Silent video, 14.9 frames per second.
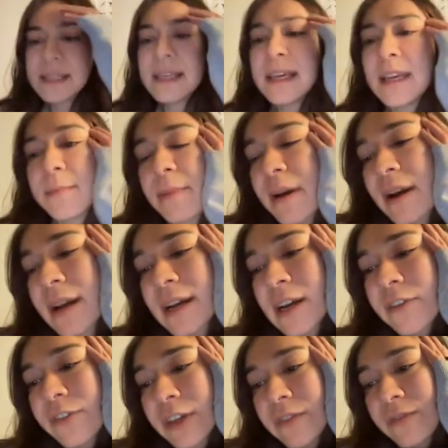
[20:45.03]
See the
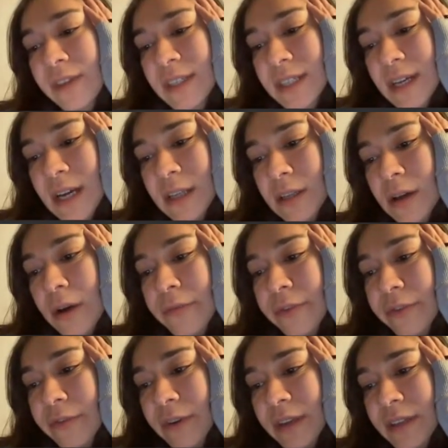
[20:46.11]
paragraph in which cut
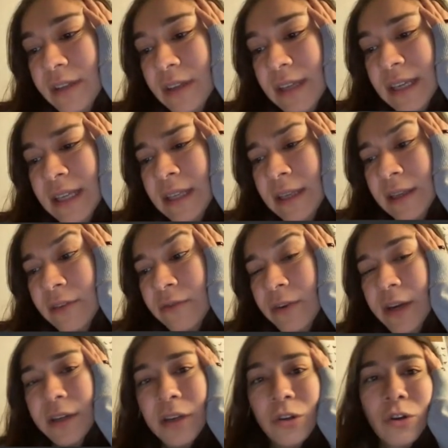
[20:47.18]
cover written in
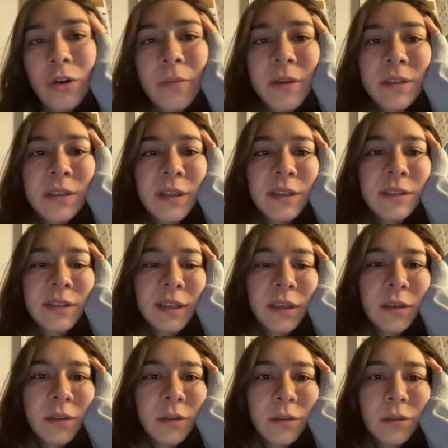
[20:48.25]
inverted commas. Let's
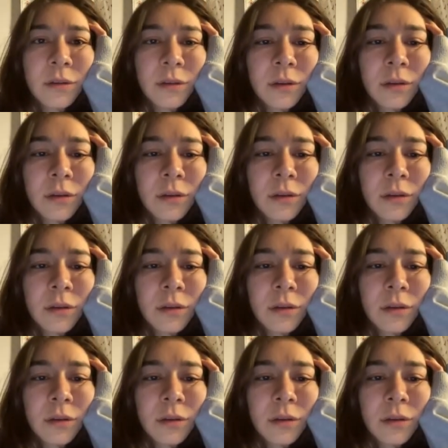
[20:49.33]
see.